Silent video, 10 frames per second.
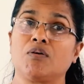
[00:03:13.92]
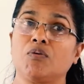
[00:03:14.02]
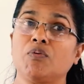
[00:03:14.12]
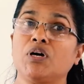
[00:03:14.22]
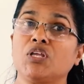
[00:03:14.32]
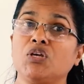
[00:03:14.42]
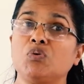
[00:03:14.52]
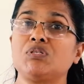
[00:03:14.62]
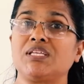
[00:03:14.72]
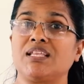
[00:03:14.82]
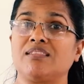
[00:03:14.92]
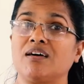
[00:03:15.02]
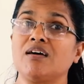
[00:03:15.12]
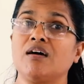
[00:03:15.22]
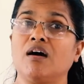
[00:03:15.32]
were used in
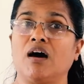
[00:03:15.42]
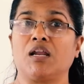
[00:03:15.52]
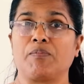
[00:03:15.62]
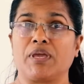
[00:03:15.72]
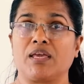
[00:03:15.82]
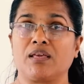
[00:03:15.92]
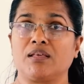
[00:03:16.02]
the army.